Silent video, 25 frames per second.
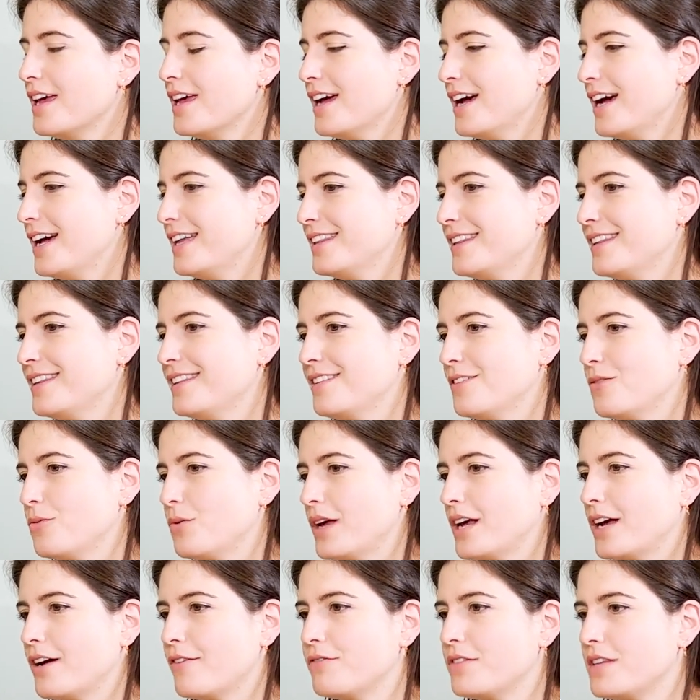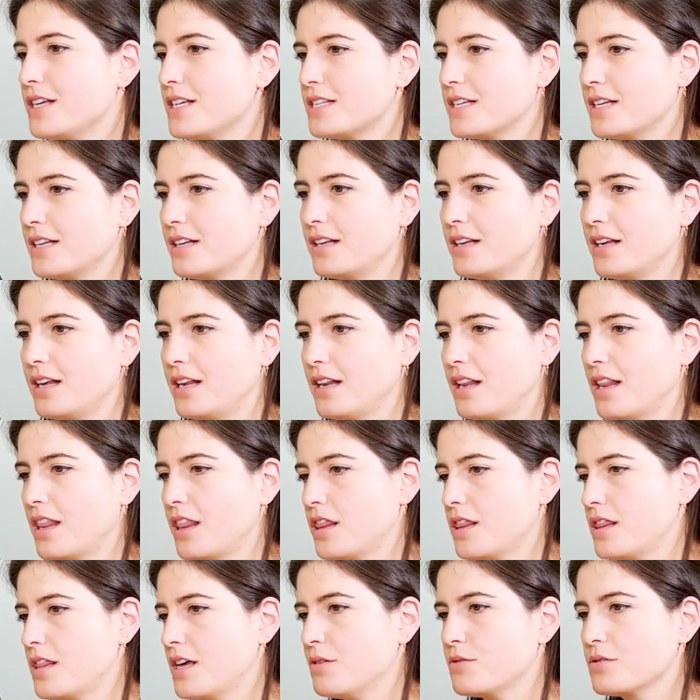And we have this in
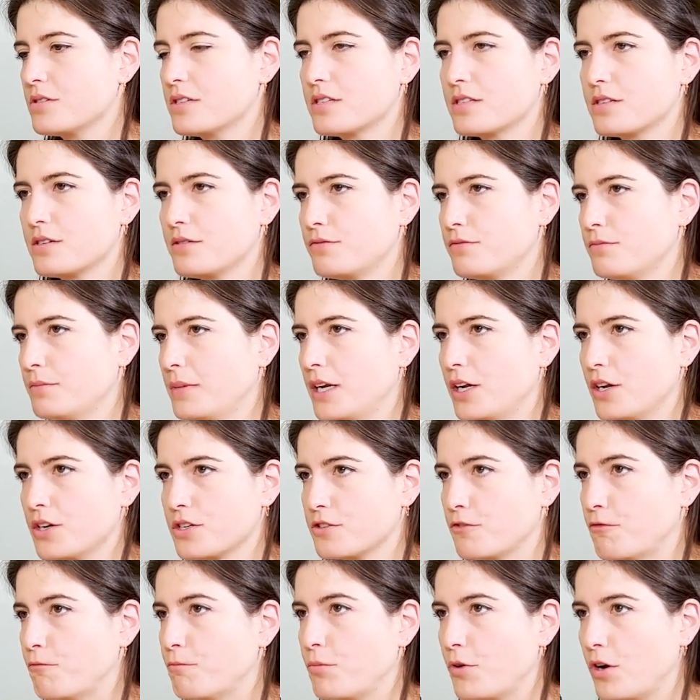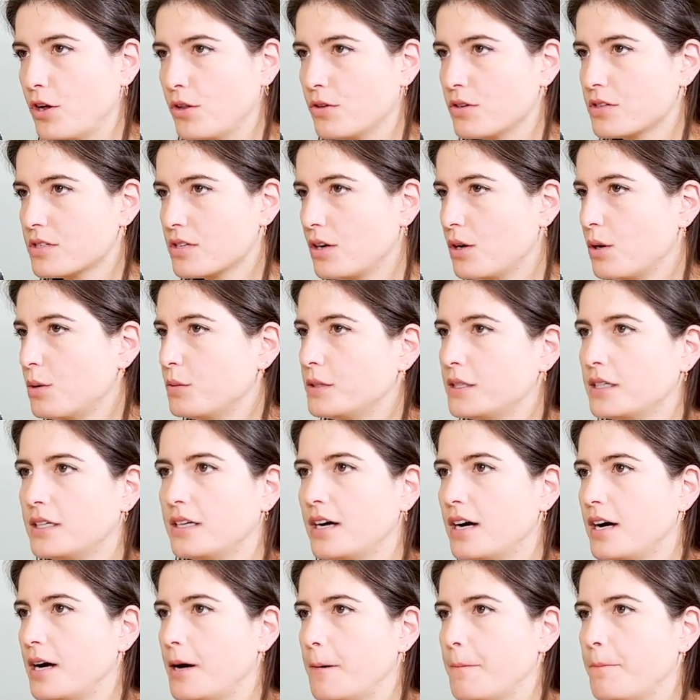thousands of millions of products all over
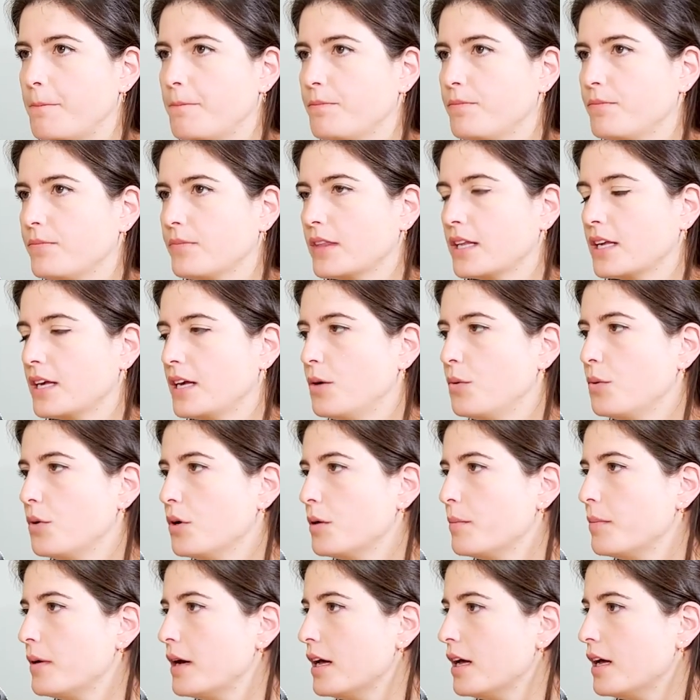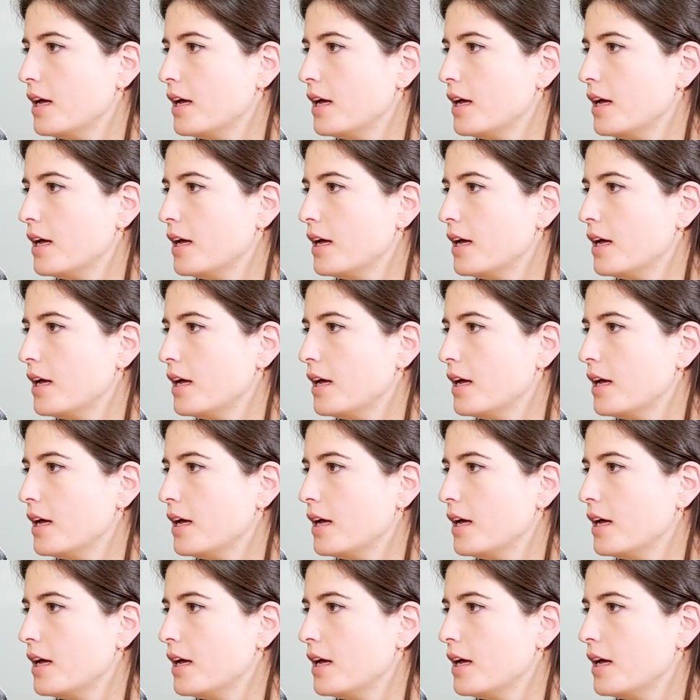Europe,